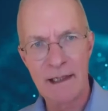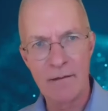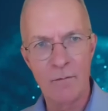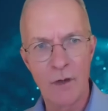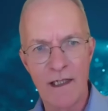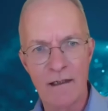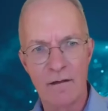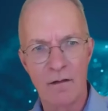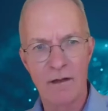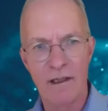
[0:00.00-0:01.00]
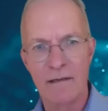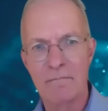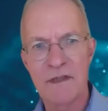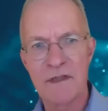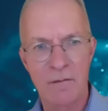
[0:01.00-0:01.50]
keep them working
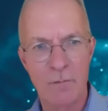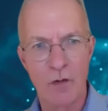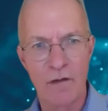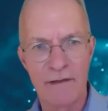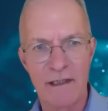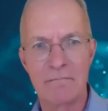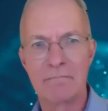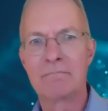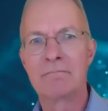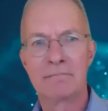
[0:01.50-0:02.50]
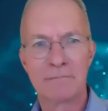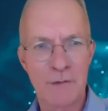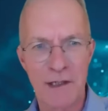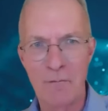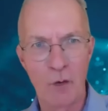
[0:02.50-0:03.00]
longer, sell more of it,
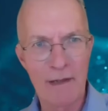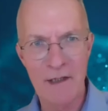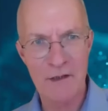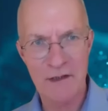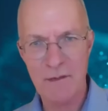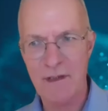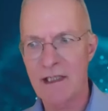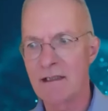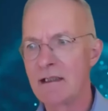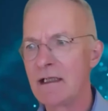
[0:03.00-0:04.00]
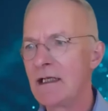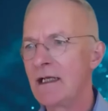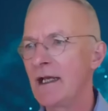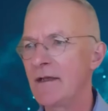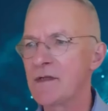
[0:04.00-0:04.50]
treat more patients with it.
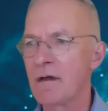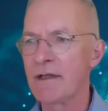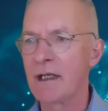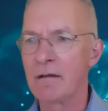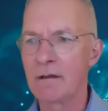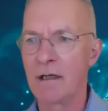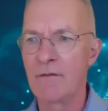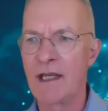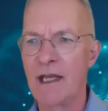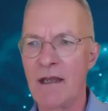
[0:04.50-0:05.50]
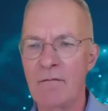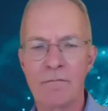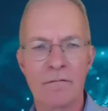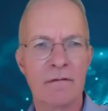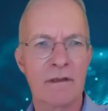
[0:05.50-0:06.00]
And so I think,
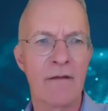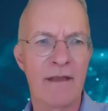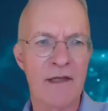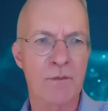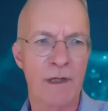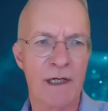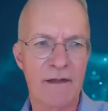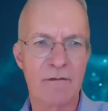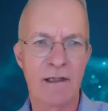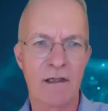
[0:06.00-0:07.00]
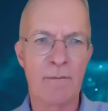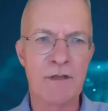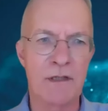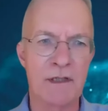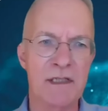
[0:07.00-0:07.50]
that's where the real
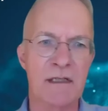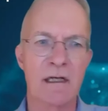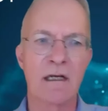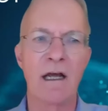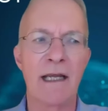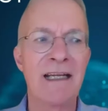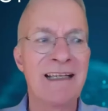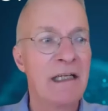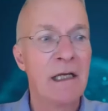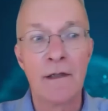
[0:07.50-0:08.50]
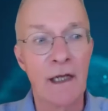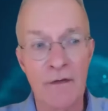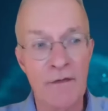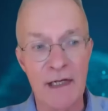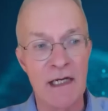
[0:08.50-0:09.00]
opportunities are going to lie. The
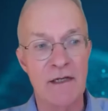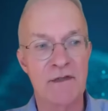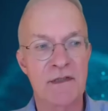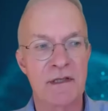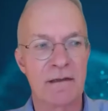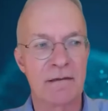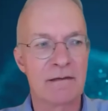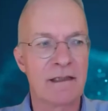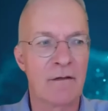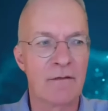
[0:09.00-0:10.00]
other thing is that,